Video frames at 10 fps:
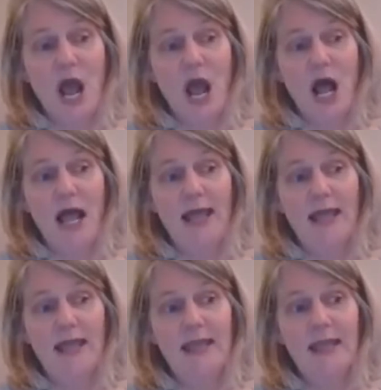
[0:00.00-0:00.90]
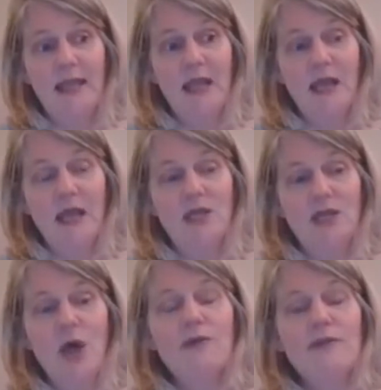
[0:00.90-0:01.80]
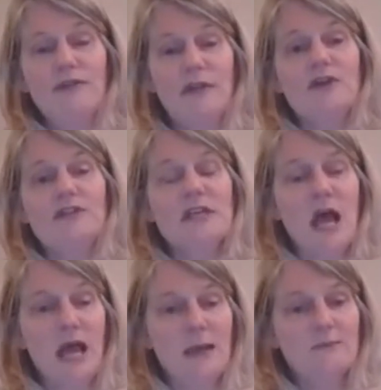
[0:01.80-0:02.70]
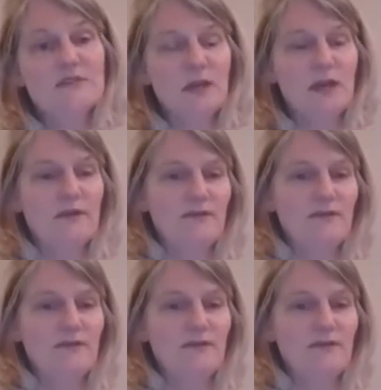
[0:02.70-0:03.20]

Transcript: I know that there are times when I